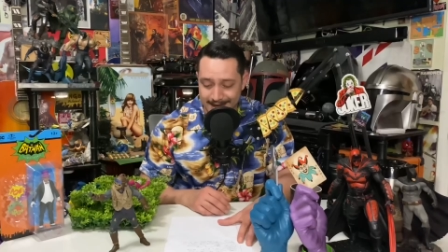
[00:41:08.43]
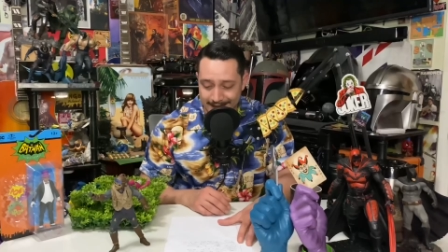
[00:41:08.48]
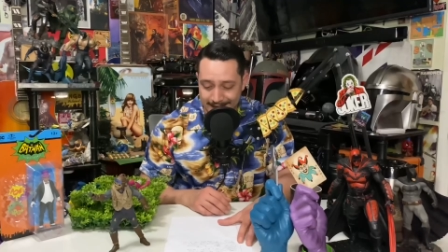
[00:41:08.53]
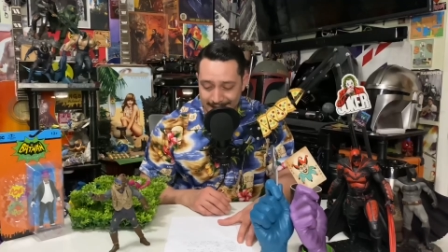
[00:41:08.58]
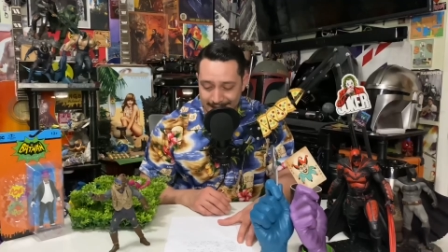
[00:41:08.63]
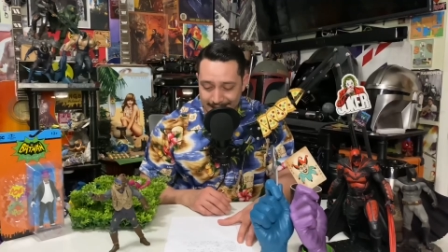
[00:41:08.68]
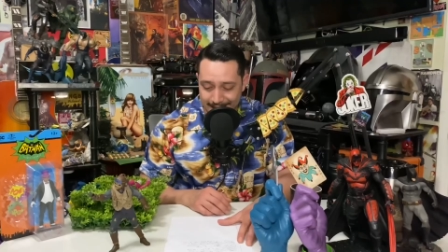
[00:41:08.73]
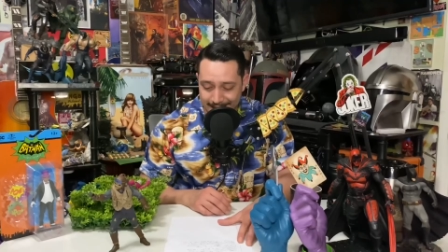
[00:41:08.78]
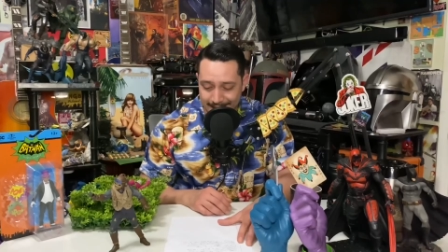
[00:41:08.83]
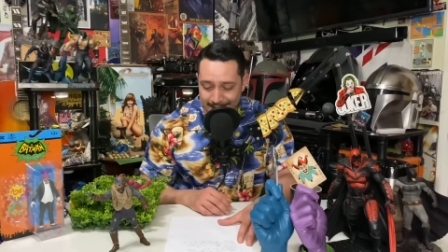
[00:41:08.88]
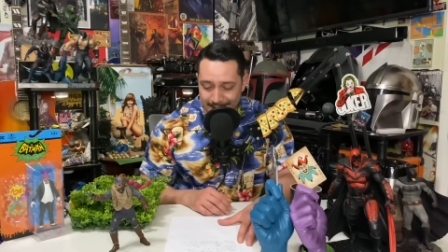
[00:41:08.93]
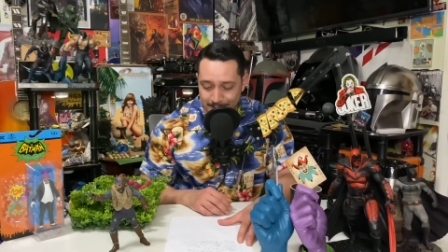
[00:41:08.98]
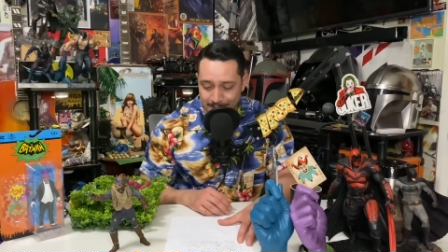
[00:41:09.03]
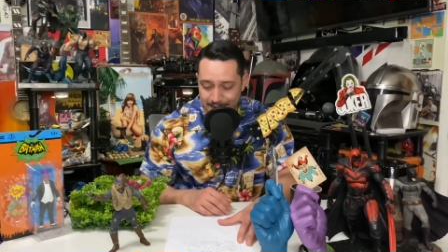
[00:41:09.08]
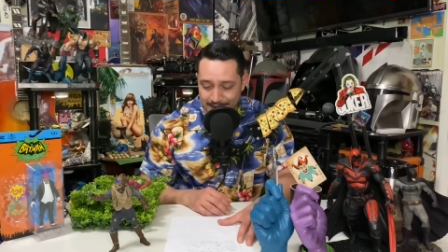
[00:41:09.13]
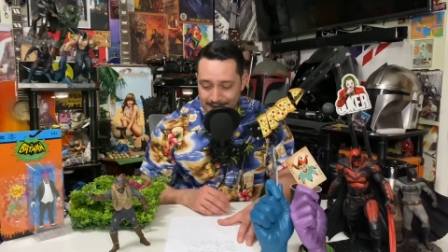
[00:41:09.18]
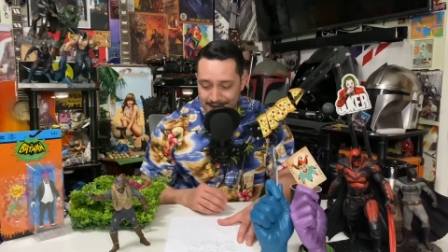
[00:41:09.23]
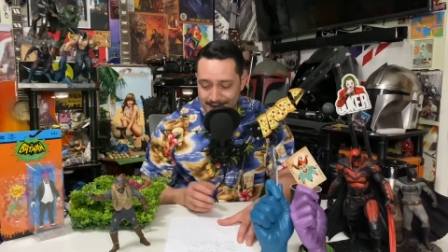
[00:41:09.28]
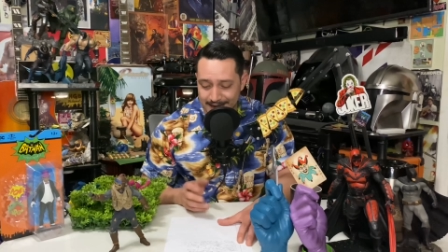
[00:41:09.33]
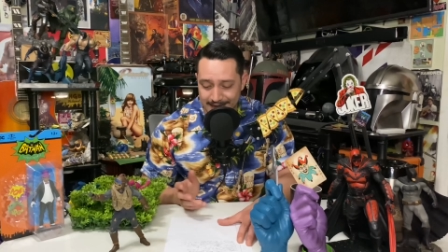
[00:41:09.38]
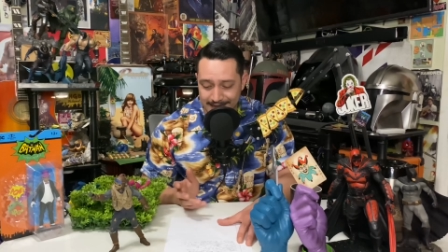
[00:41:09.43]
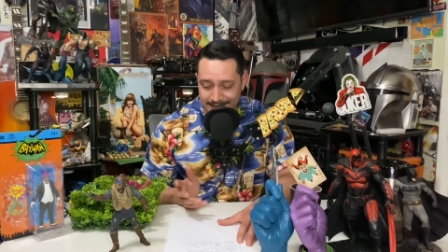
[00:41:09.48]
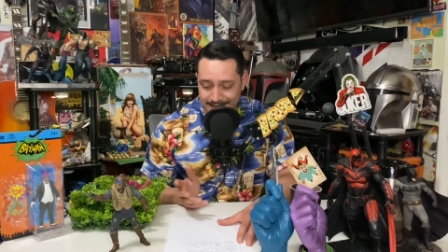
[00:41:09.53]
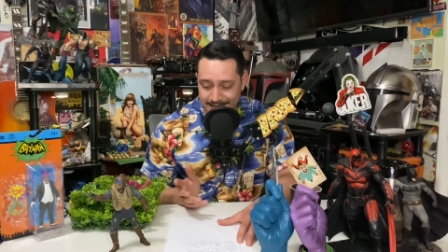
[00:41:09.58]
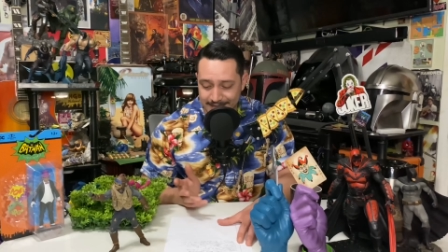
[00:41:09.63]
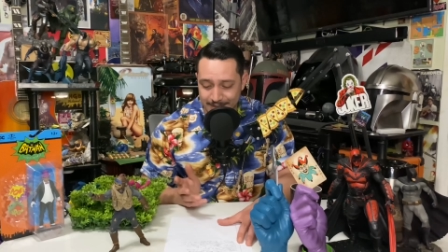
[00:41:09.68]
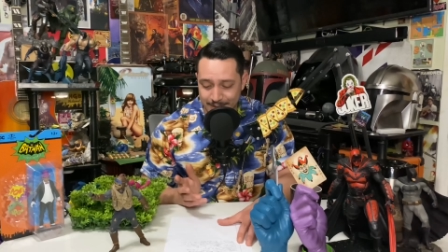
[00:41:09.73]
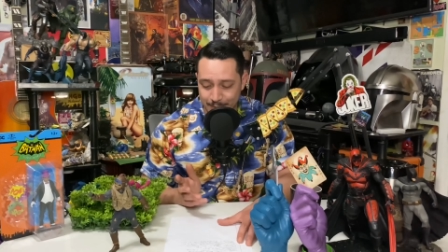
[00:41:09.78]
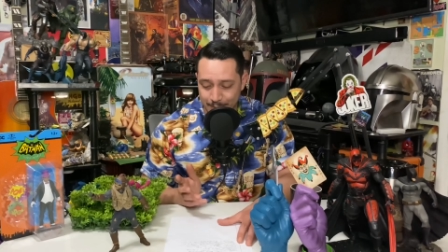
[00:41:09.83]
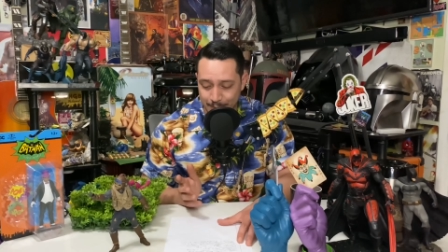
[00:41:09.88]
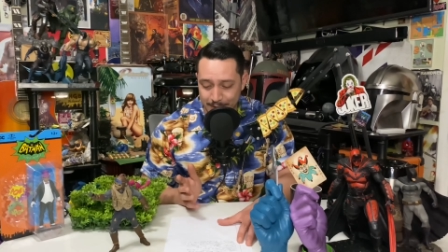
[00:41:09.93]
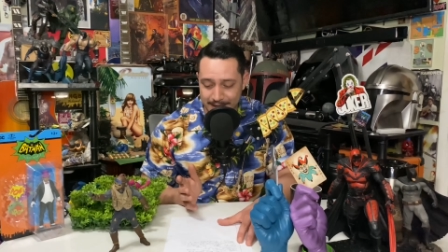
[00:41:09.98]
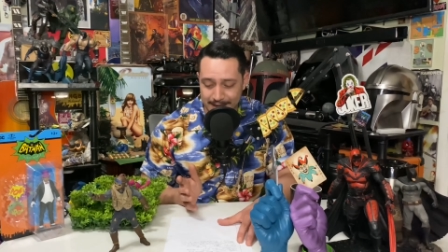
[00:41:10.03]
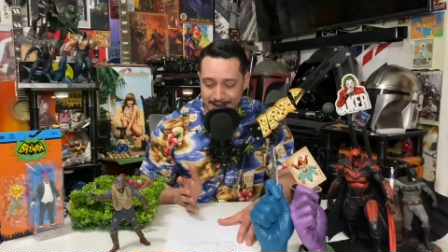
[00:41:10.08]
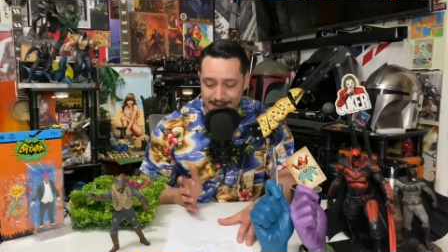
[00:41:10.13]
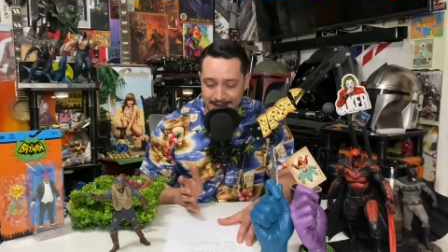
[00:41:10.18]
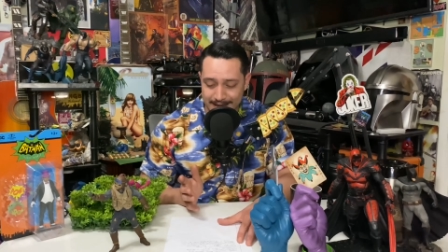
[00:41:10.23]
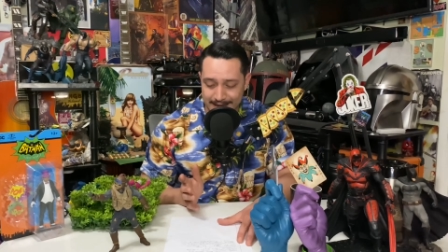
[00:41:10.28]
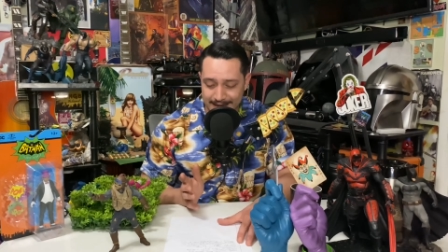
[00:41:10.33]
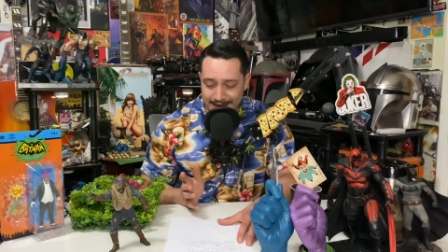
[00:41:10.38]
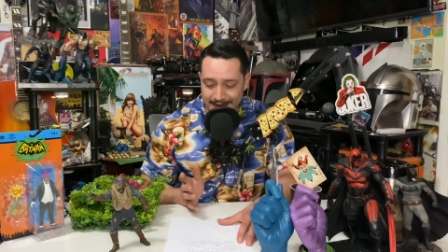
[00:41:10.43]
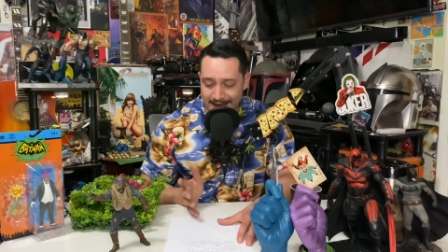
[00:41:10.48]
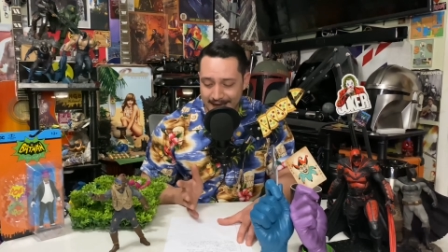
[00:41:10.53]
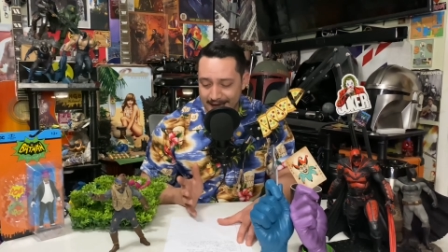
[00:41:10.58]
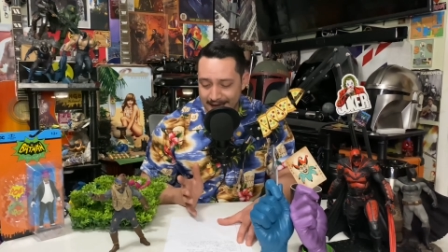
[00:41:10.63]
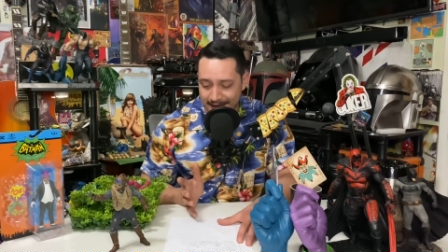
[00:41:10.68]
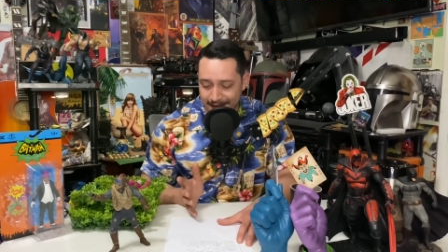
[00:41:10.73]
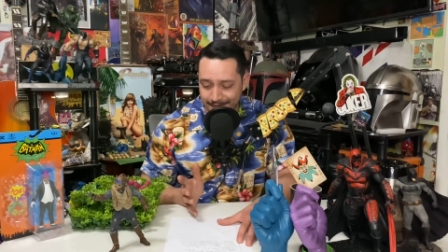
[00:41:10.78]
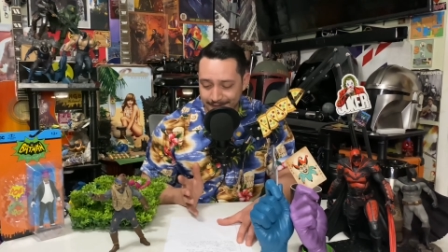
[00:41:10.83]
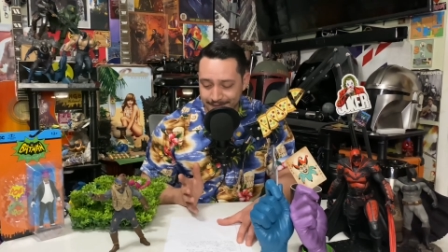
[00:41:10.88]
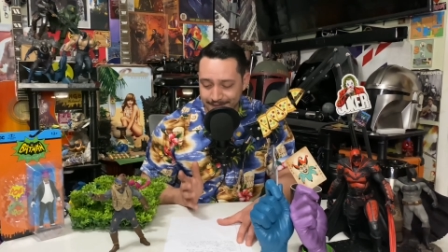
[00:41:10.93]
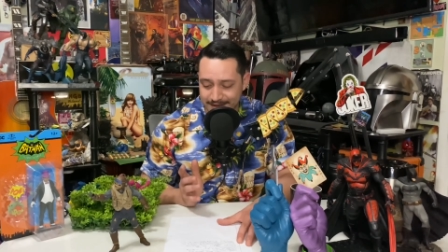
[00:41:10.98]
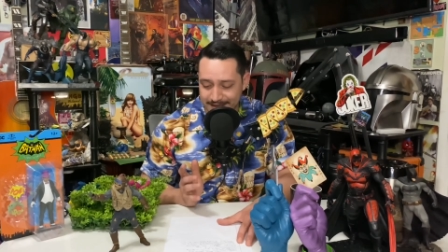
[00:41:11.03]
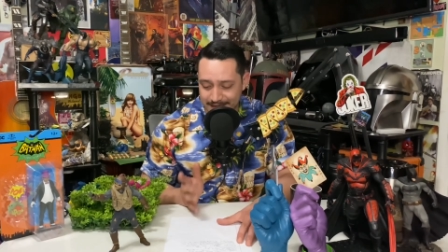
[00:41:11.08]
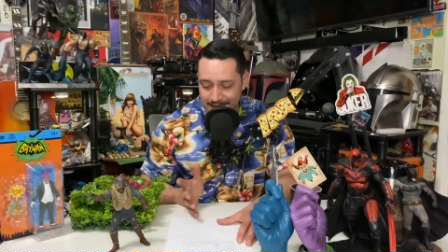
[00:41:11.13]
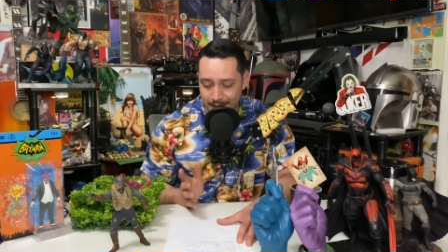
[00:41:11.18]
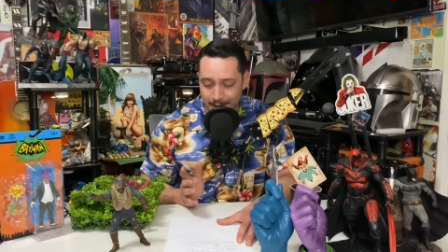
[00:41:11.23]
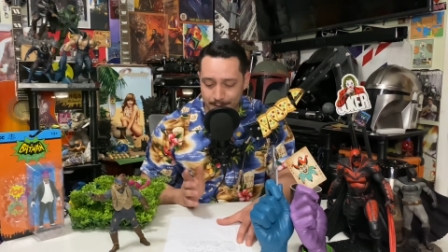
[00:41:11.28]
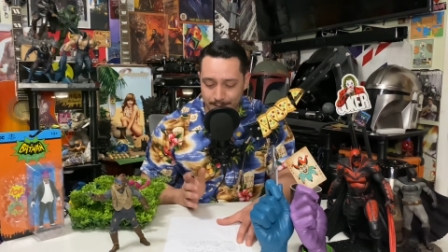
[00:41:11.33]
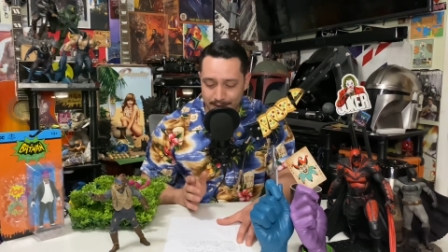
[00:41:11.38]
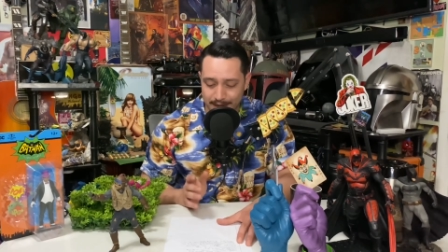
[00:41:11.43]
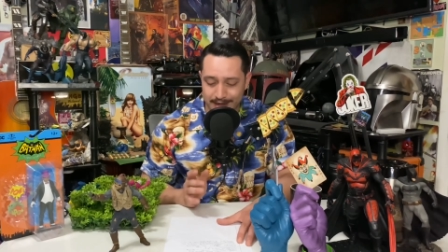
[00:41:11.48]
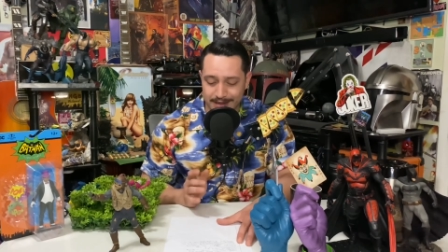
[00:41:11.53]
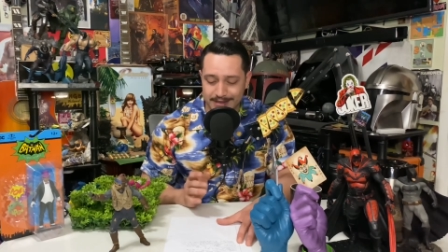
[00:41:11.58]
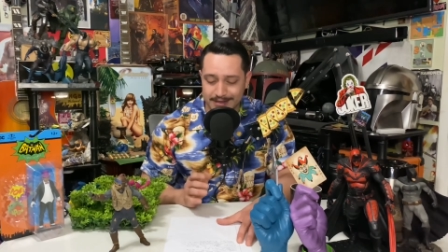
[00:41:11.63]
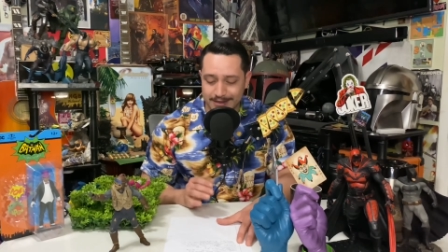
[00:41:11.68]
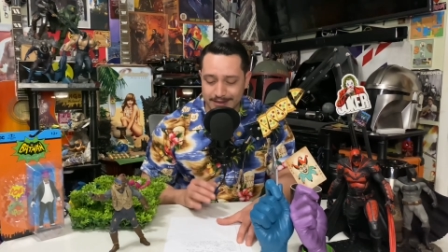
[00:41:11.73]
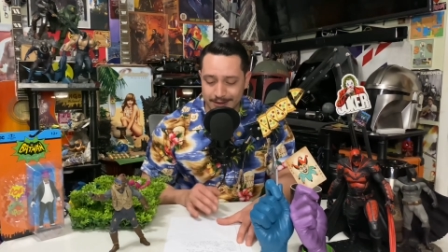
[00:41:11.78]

uh, but yeah, it says 3D and a half scale bust.